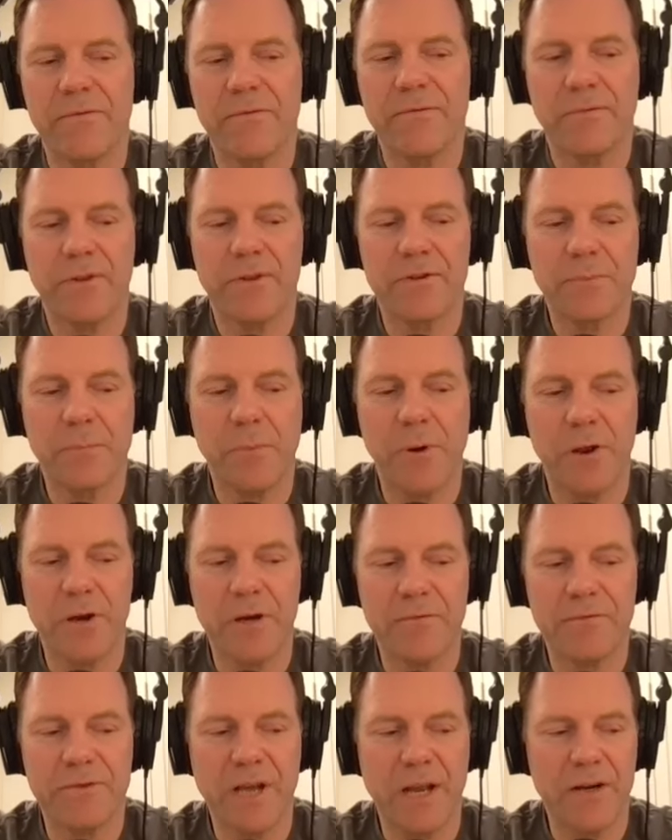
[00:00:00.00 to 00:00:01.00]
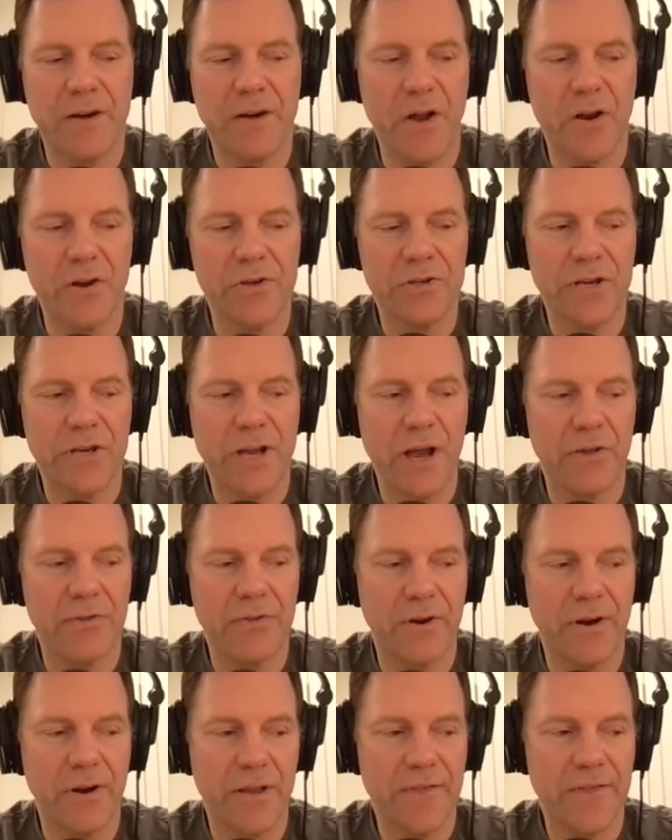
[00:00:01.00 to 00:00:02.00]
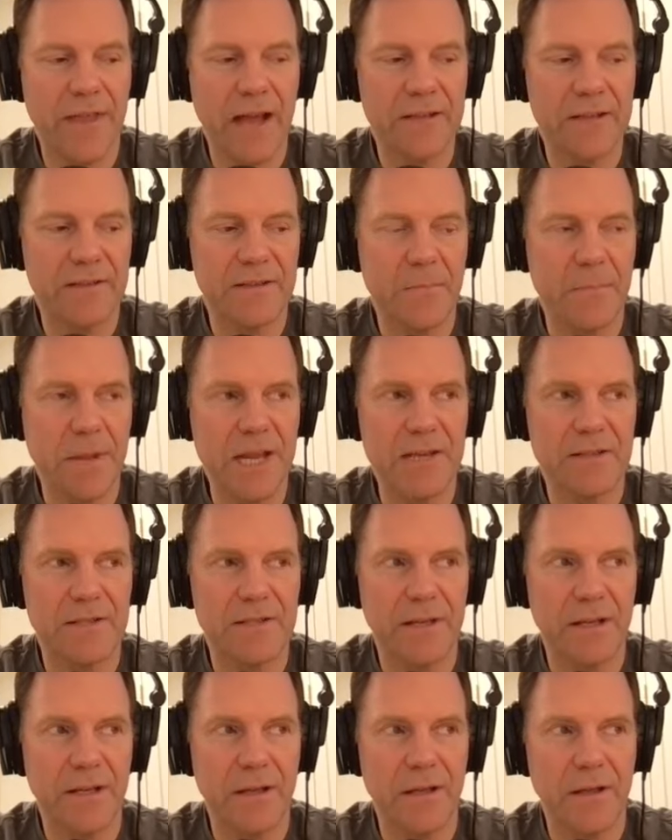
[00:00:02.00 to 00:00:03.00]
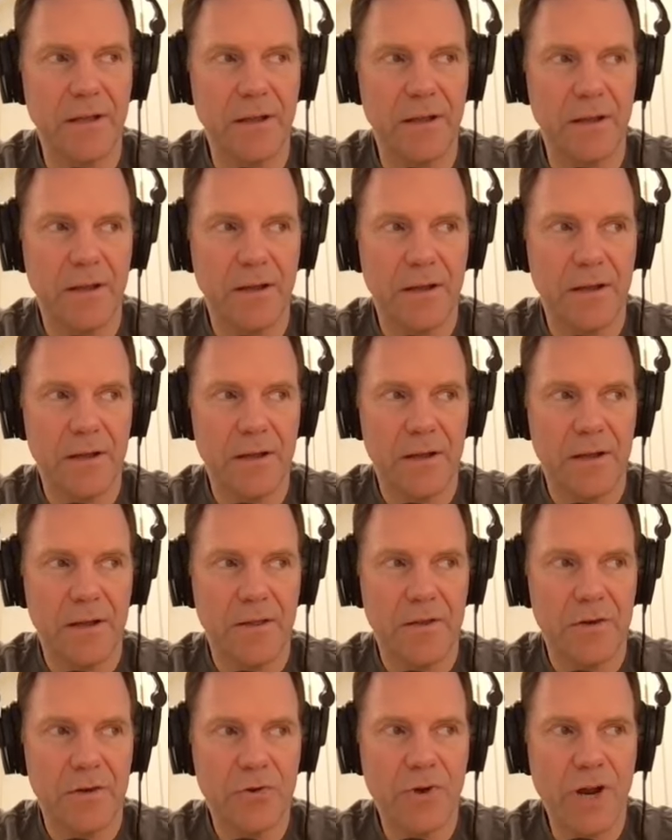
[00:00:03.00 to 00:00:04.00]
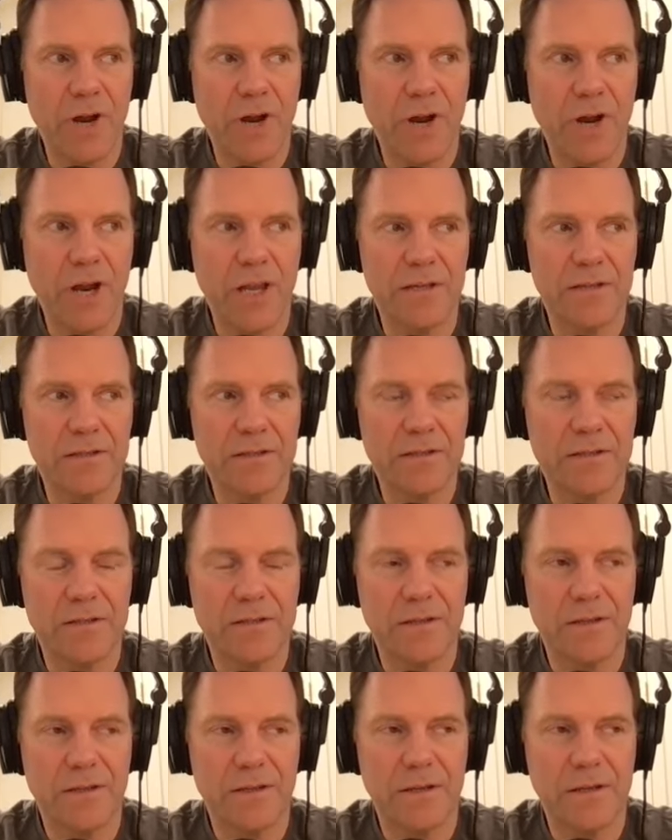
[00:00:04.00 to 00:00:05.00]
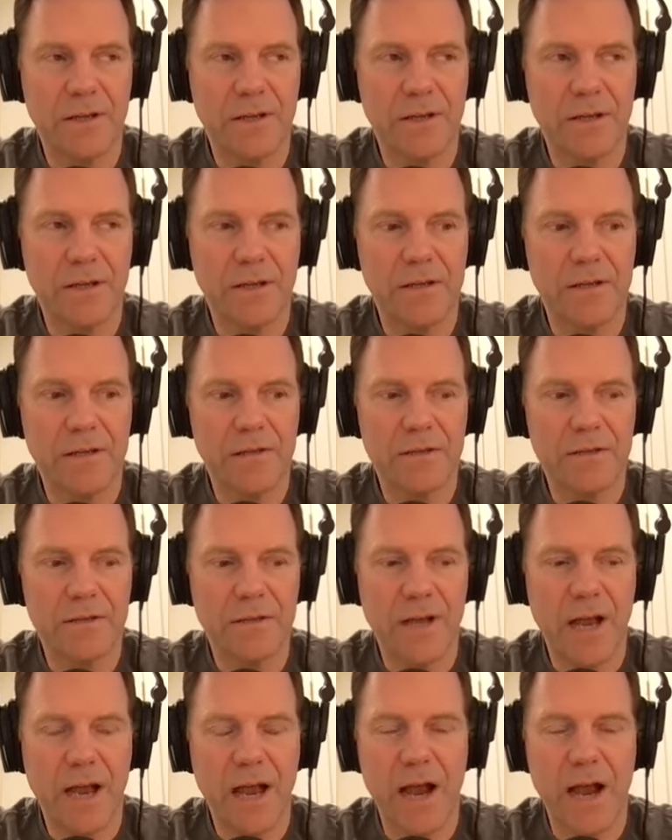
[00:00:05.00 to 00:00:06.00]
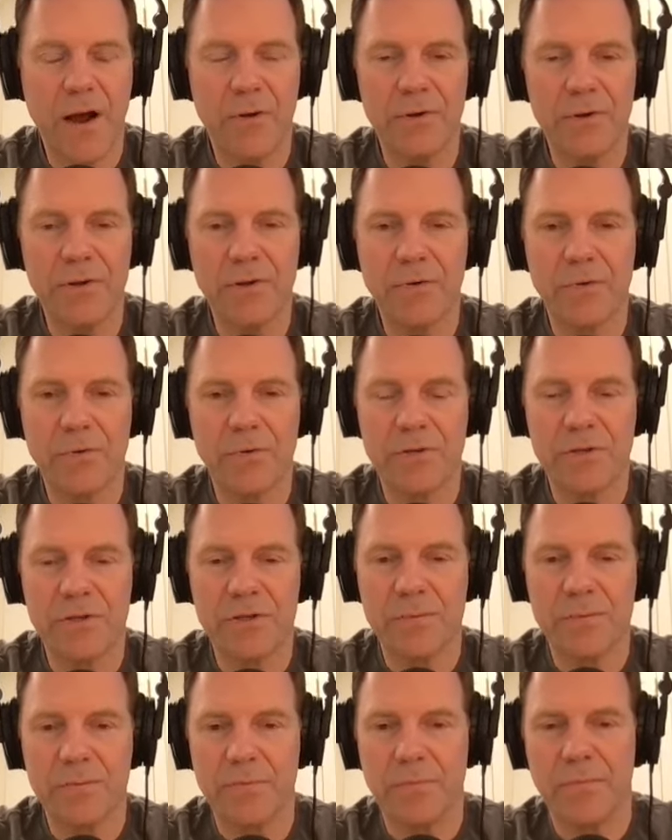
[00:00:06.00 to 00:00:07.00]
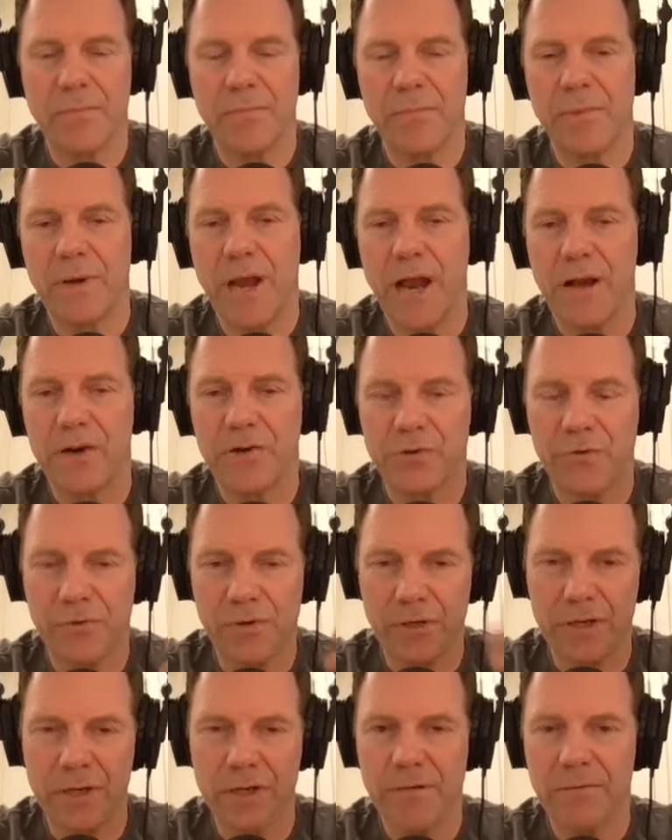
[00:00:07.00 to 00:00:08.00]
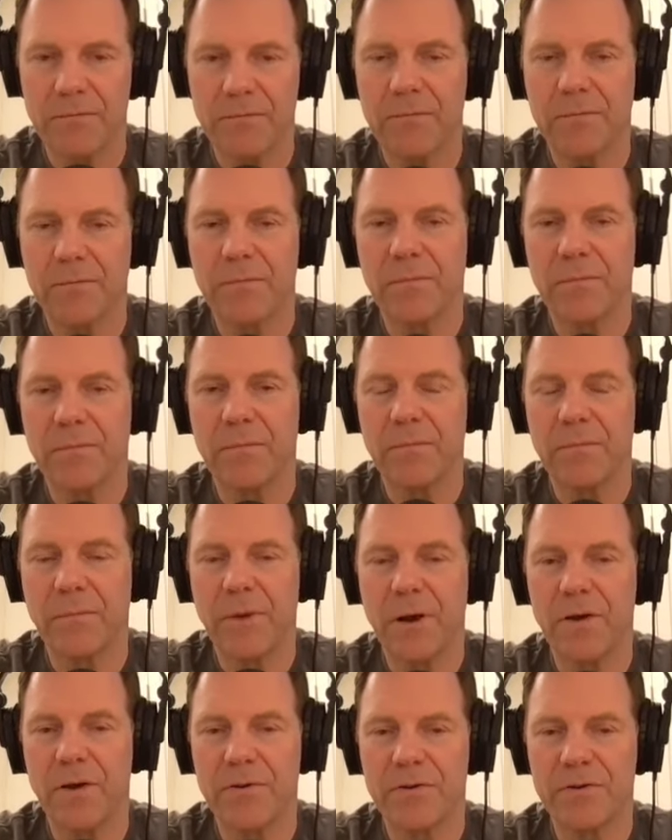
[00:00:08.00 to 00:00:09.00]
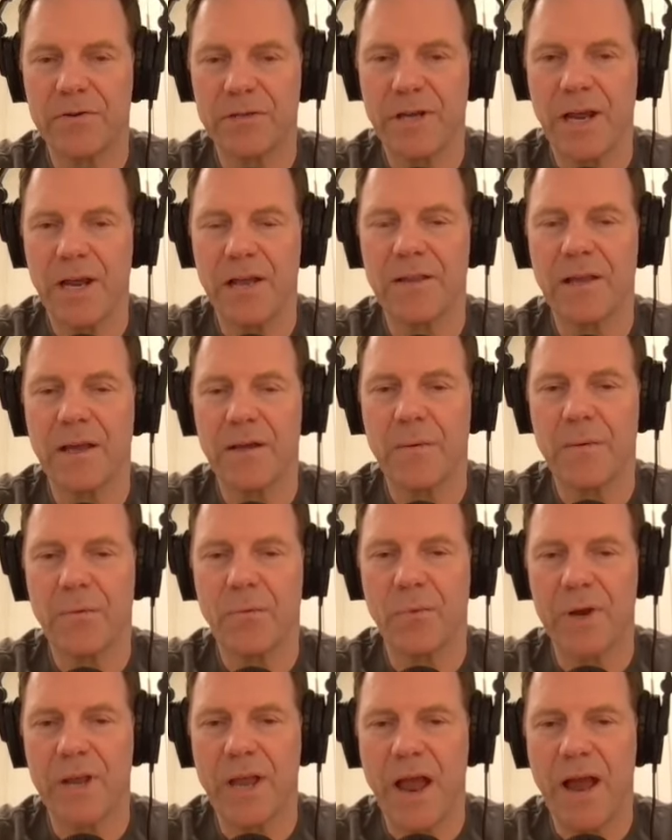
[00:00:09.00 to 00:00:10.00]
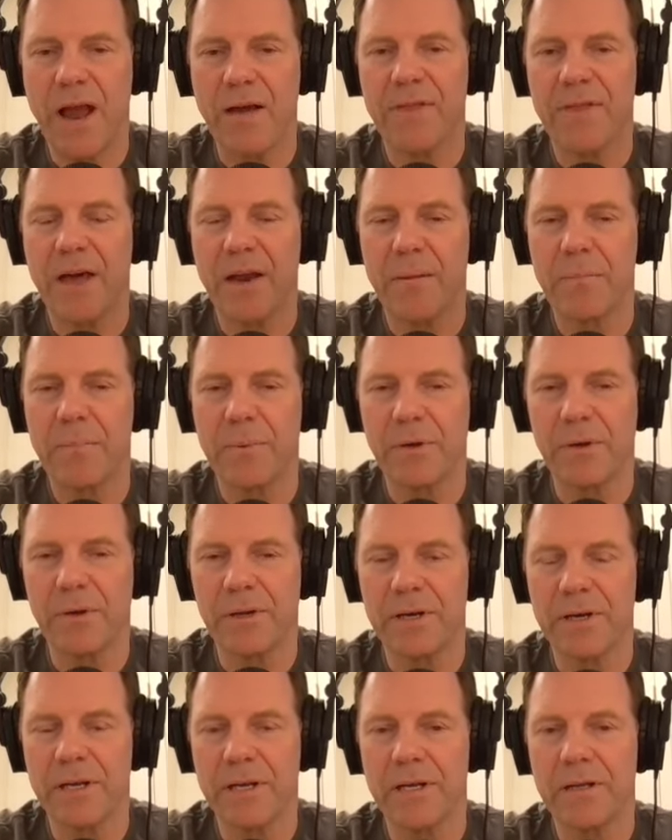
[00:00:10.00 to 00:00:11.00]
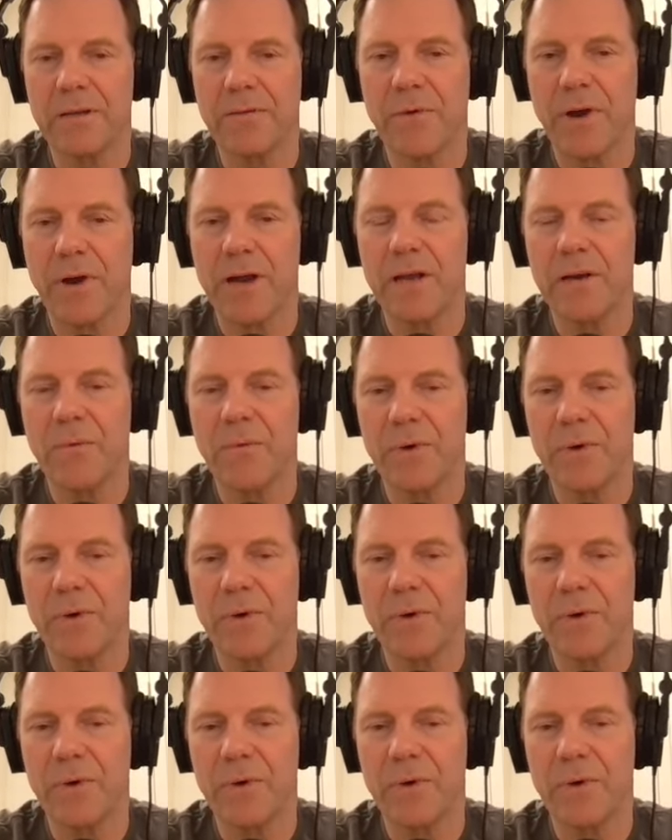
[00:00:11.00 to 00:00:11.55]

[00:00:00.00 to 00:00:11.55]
of there's plenty of technology out there, and that's amazing. The trick is is how do you just naturally understand that we have that ability, right?